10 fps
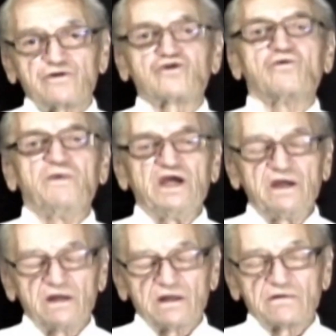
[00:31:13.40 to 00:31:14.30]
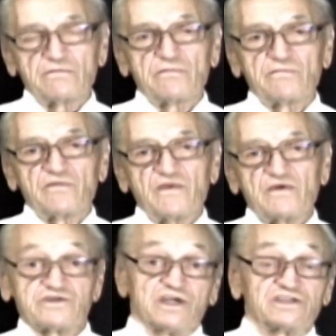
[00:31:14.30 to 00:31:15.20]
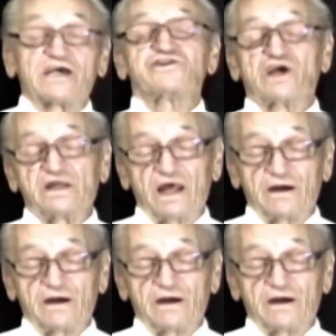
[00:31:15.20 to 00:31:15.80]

to me since I sent,